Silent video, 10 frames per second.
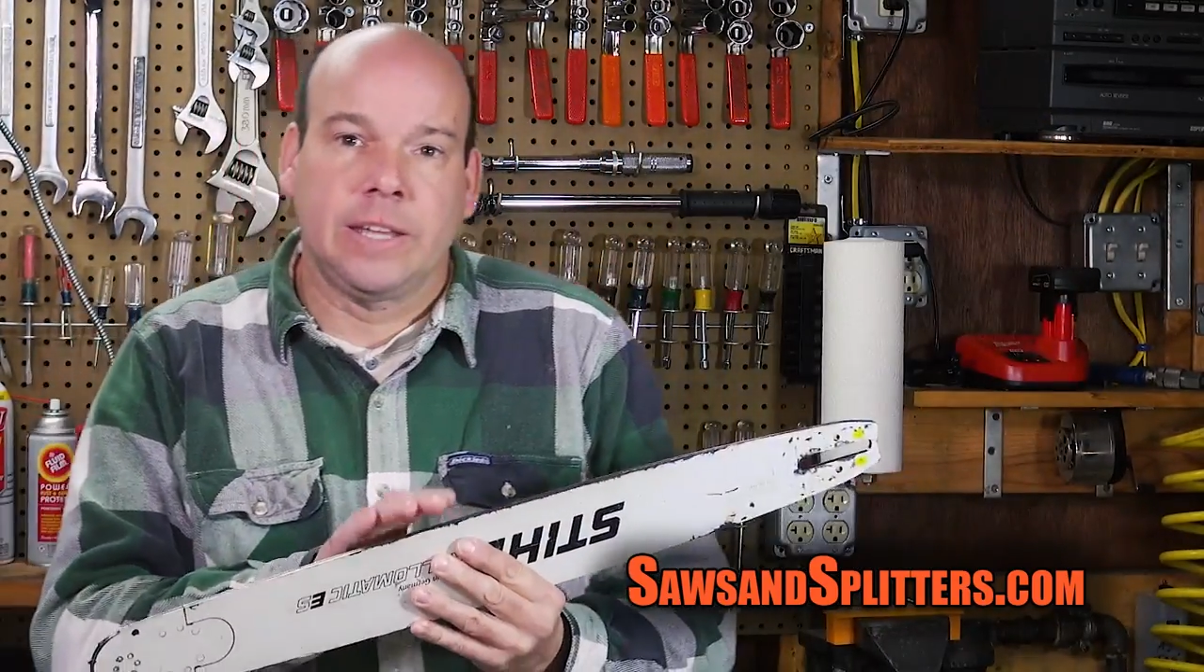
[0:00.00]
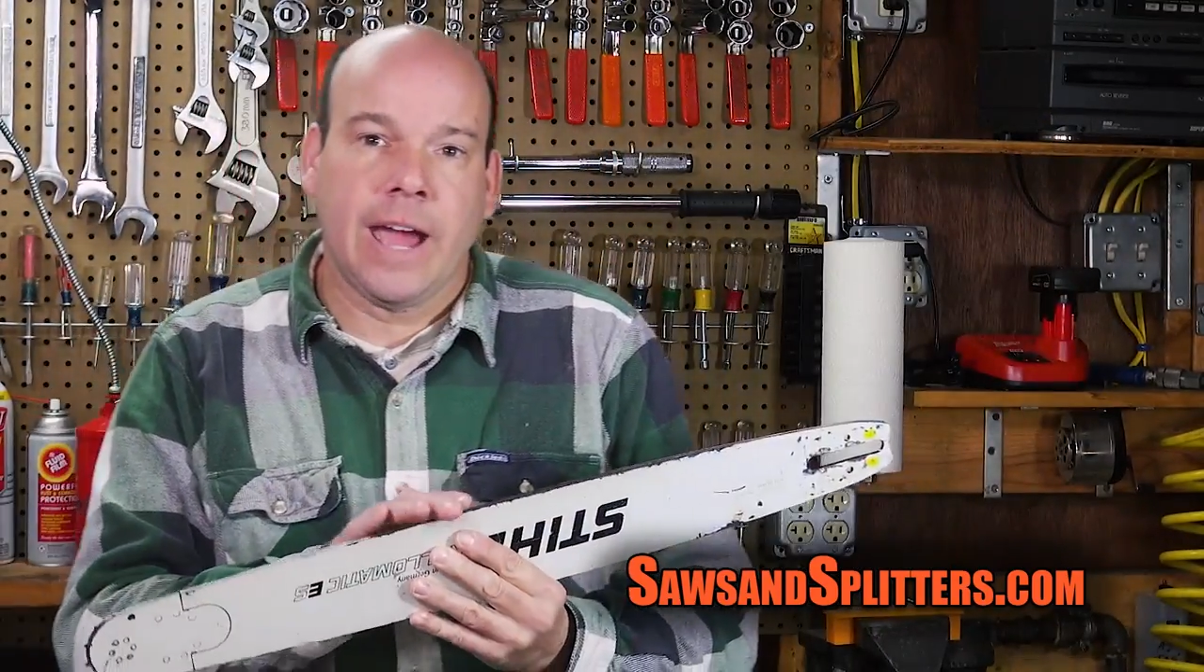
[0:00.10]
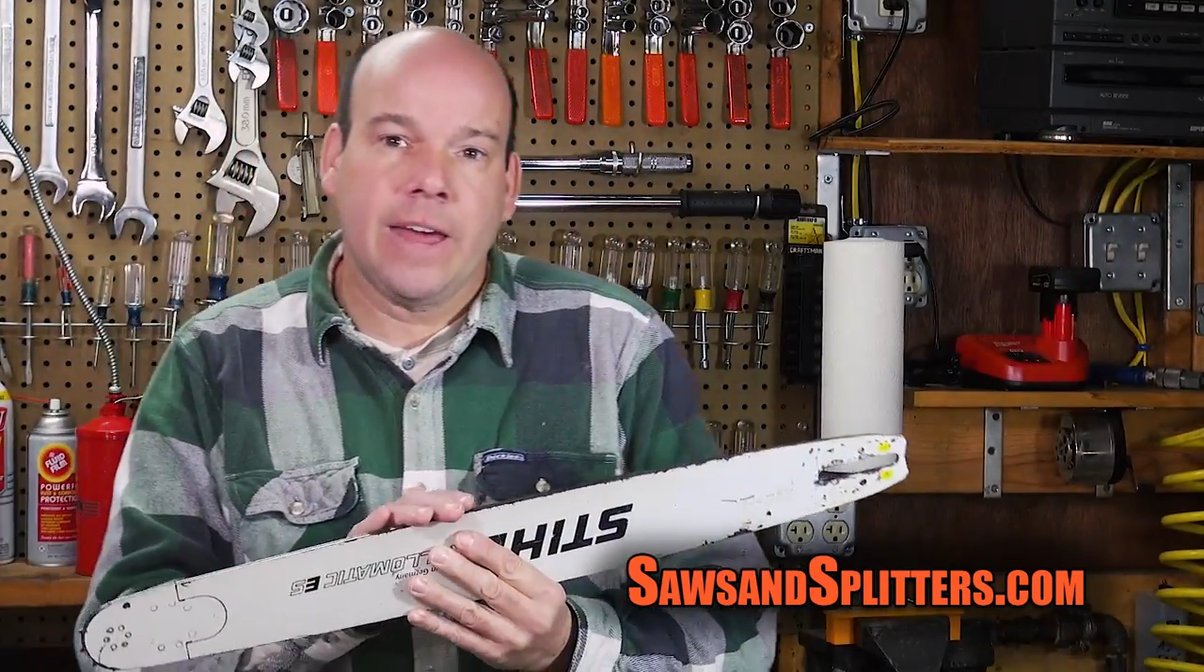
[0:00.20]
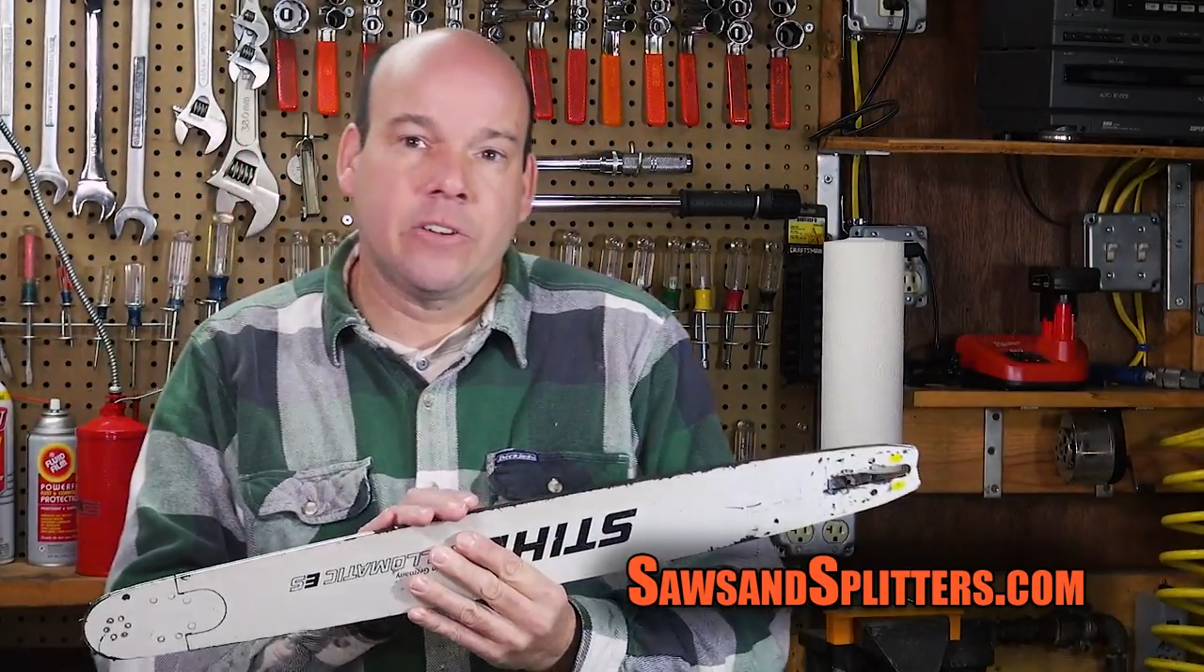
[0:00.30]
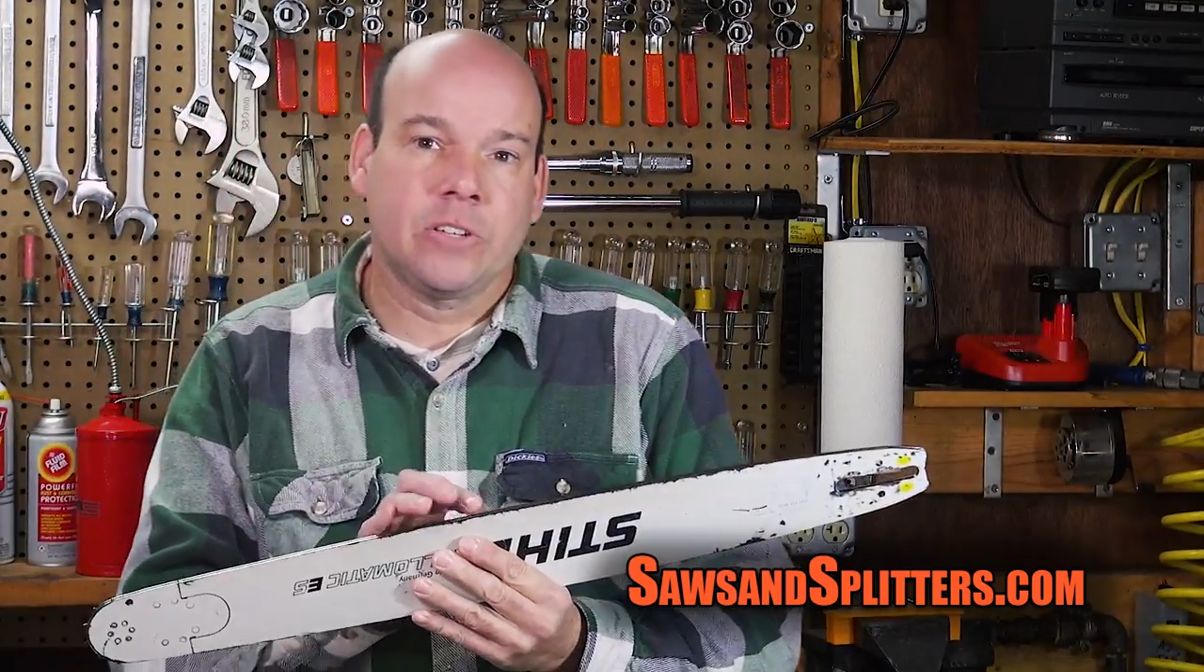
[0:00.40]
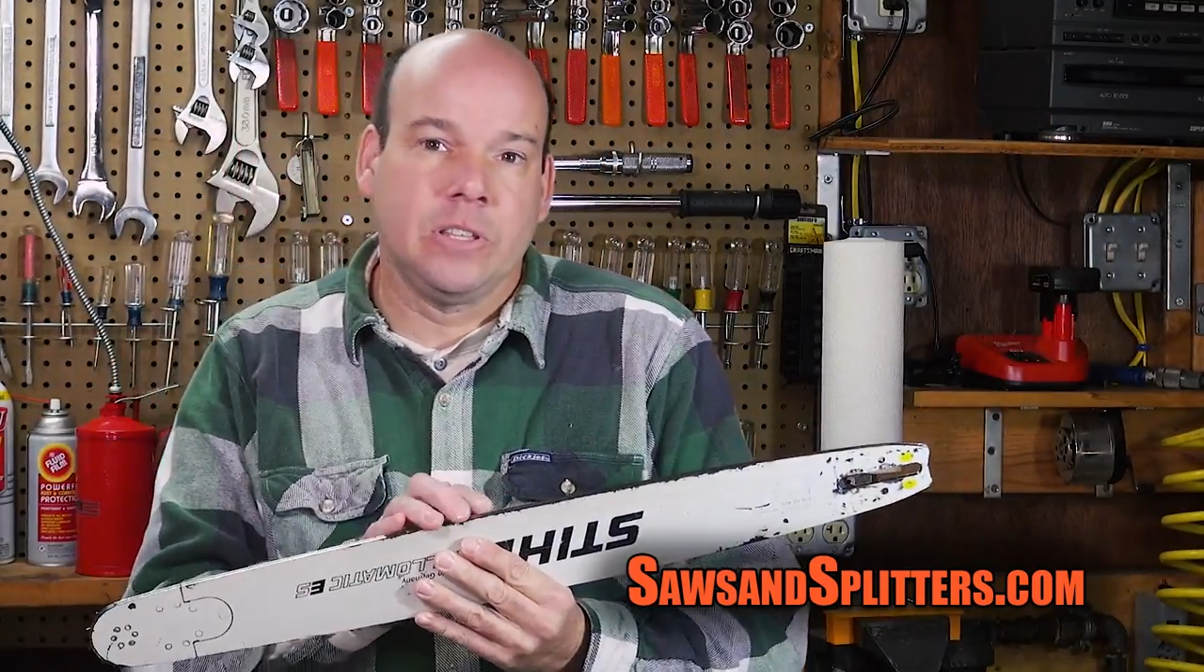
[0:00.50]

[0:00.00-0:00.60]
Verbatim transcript: gathers